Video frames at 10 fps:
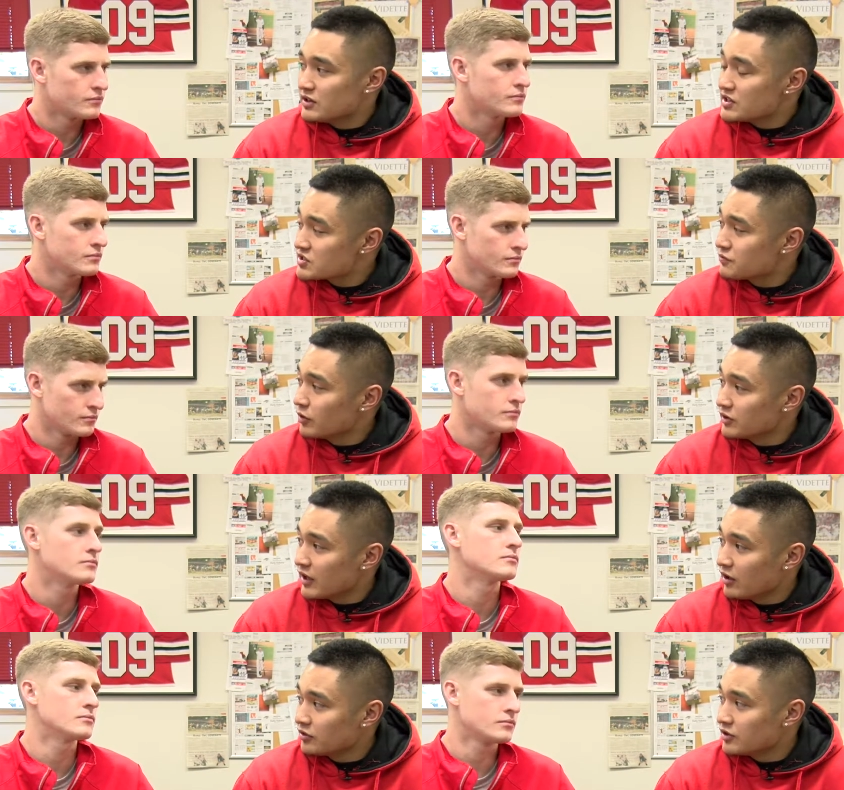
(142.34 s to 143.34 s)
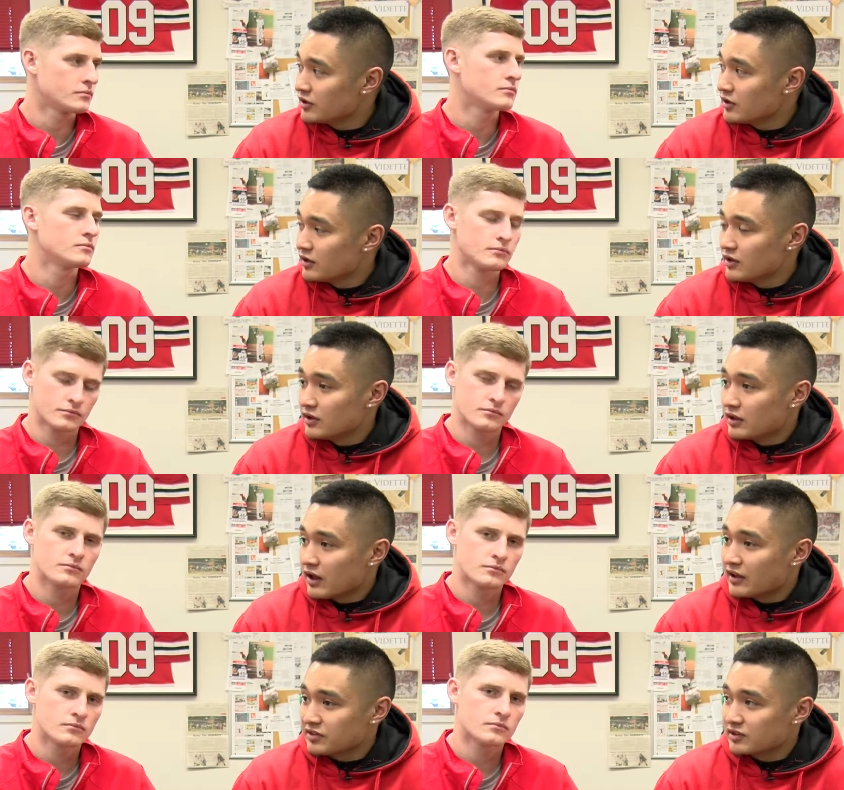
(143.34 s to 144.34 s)
Speaker 1: is fully healthy,
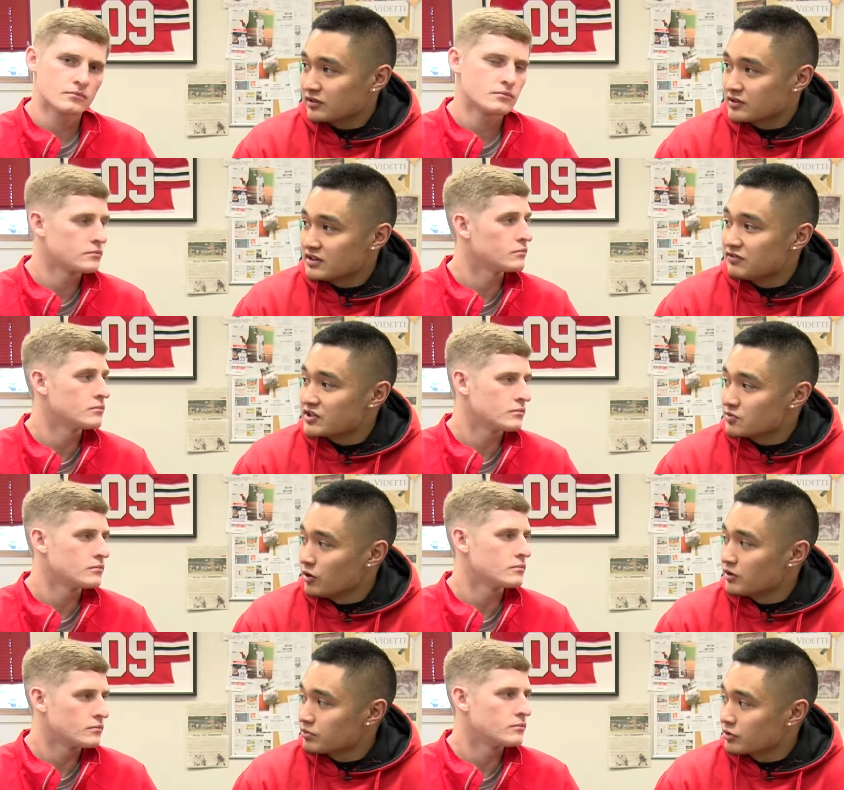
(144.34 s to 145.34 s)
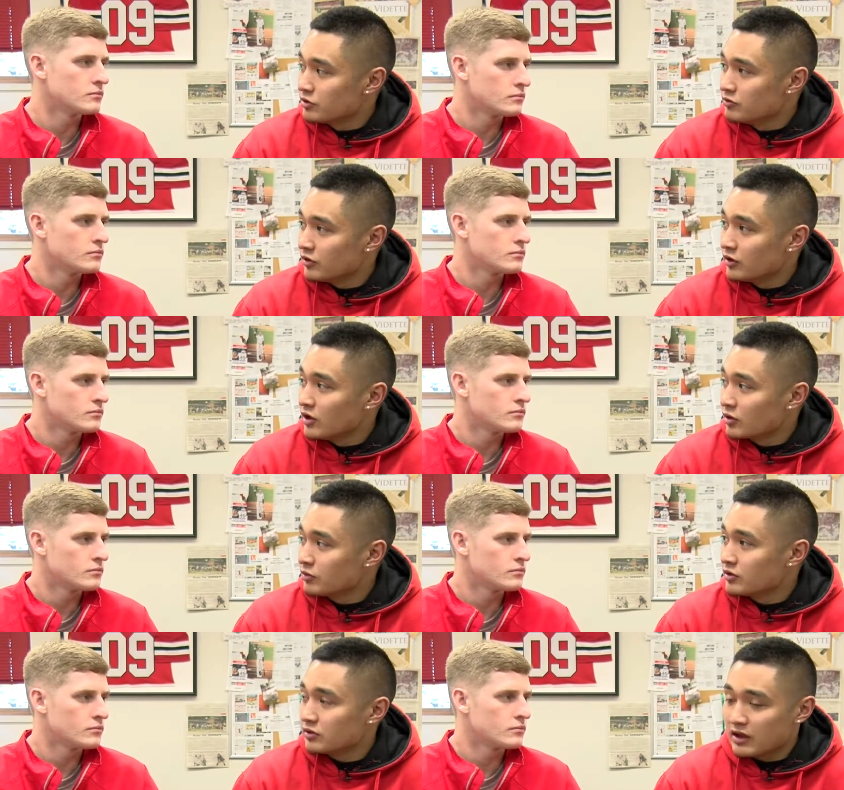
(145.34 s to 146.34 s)
I think the defense will improve along
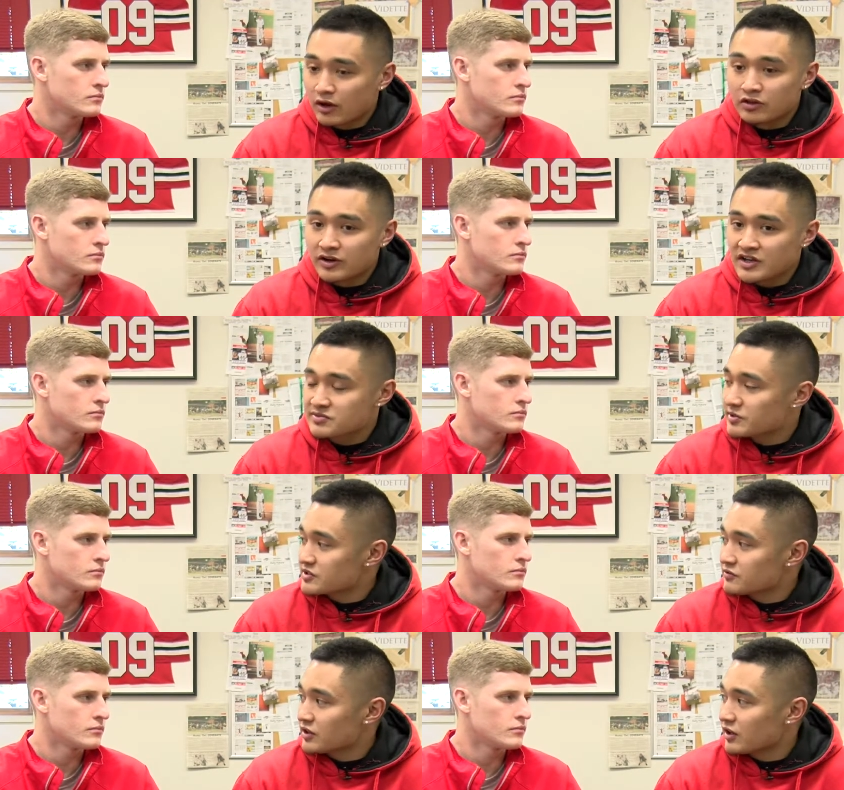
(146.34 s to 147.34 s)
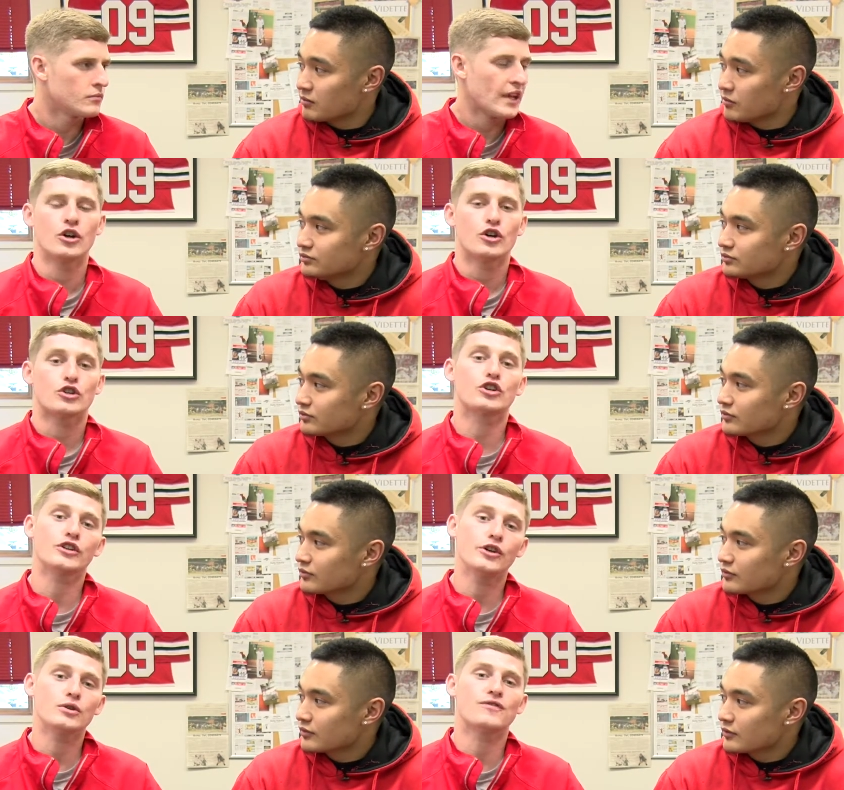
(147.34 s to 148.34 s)
with other aspects of the game.
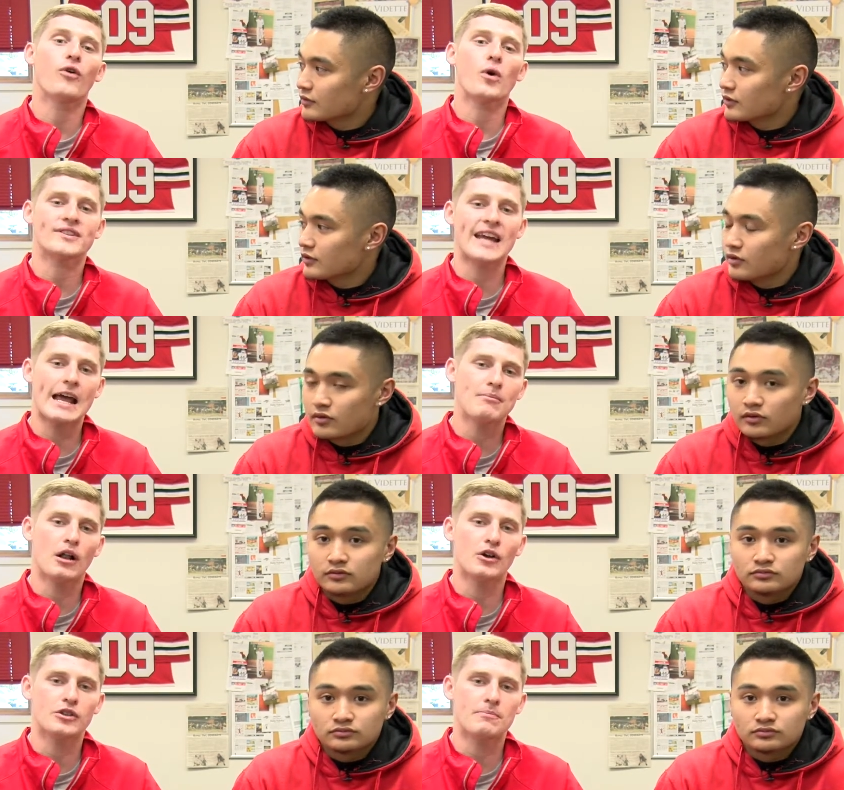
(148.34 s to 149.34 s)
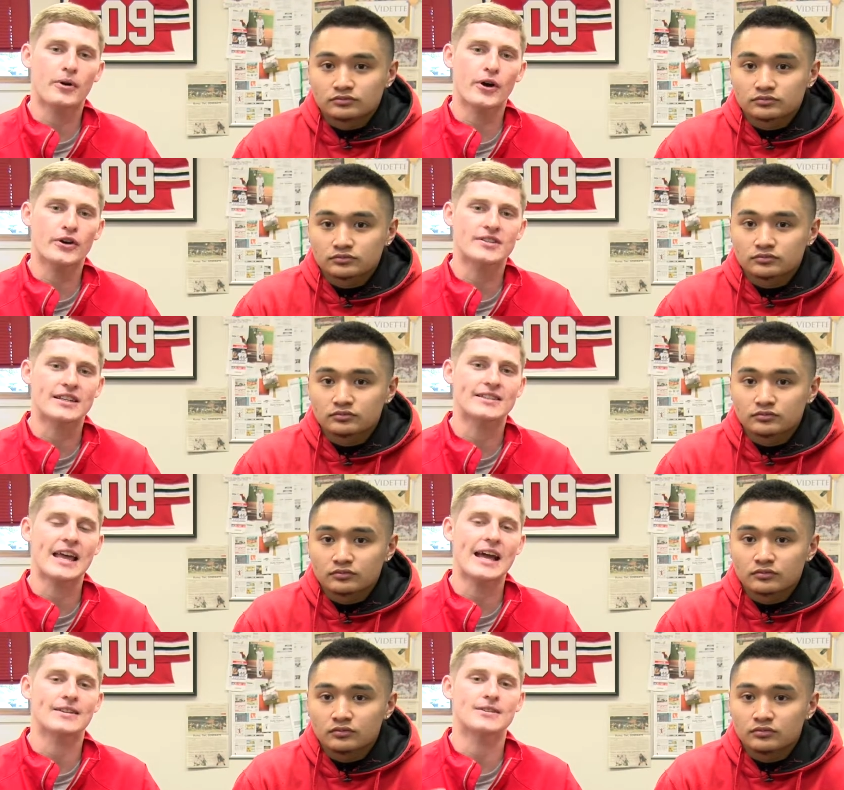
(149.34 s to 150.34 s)
Speaker 2: Good news for Dan Muller and the Birds is
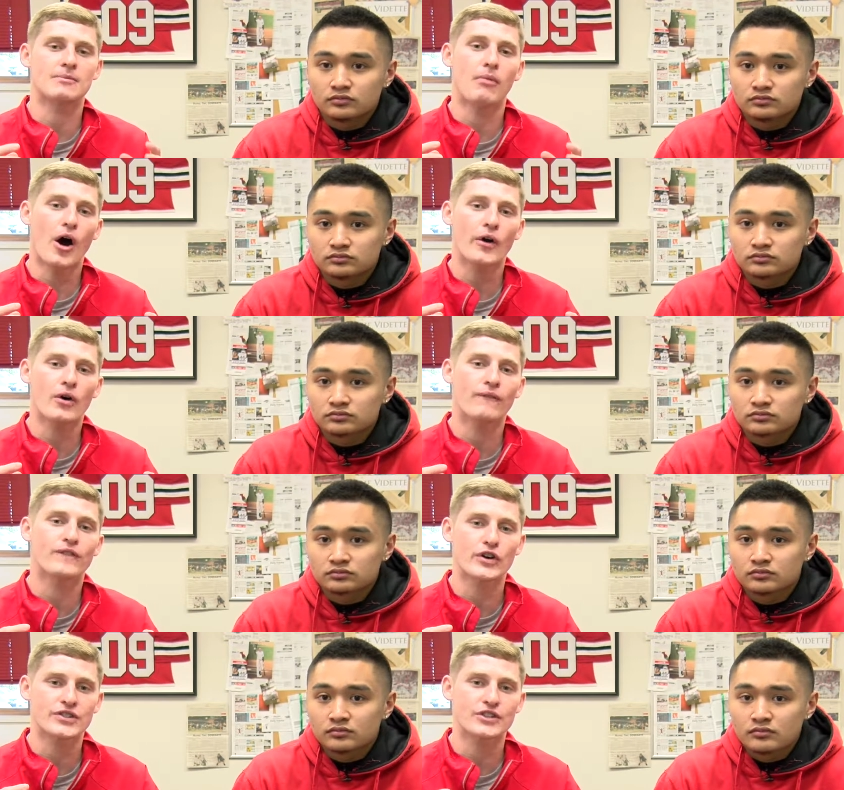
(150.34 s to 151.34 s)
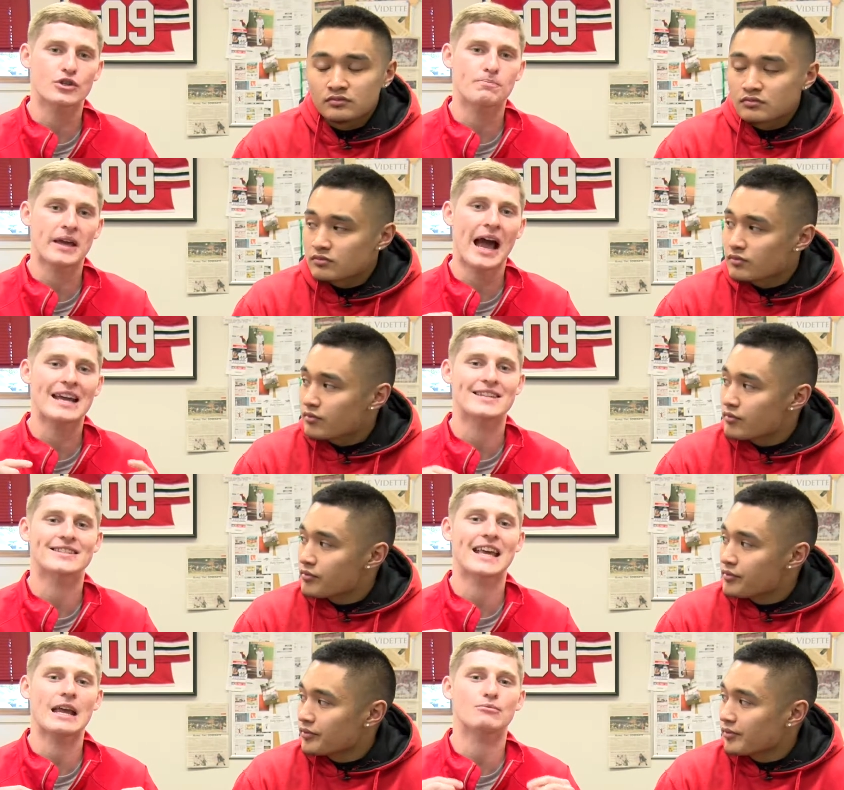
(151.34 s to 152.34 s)
that tomorrow versus UPI
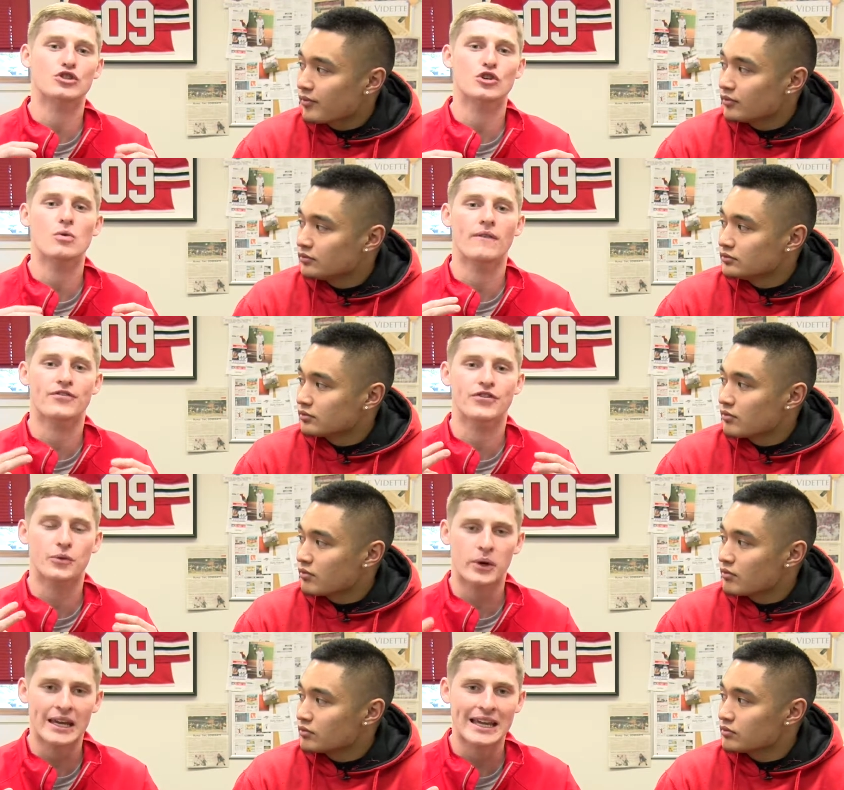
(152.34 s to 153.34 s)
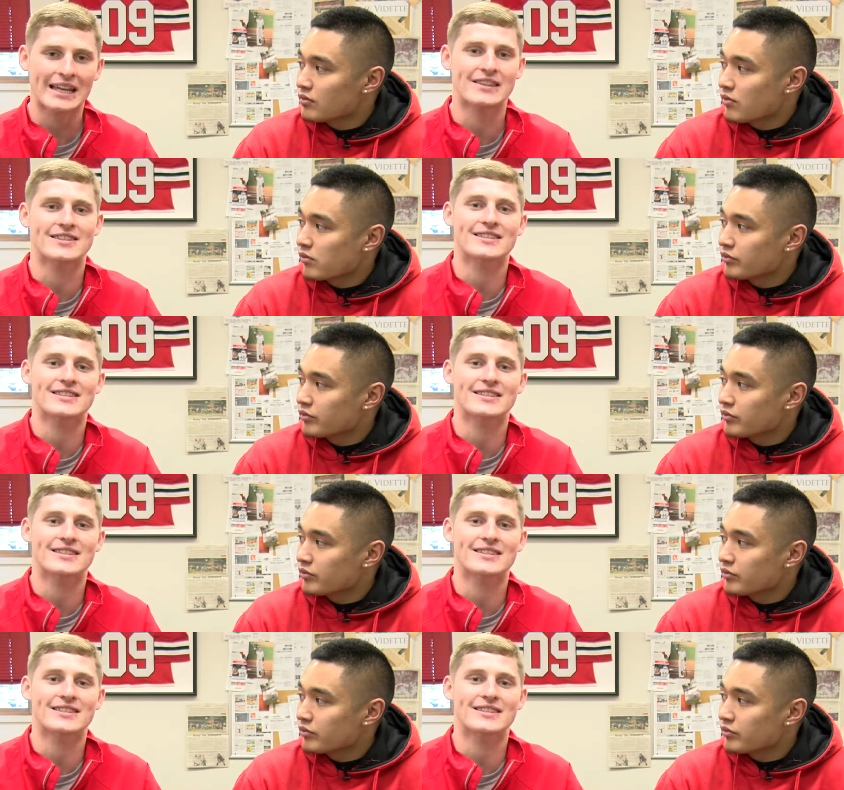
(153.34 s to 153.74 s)
is game two of three in the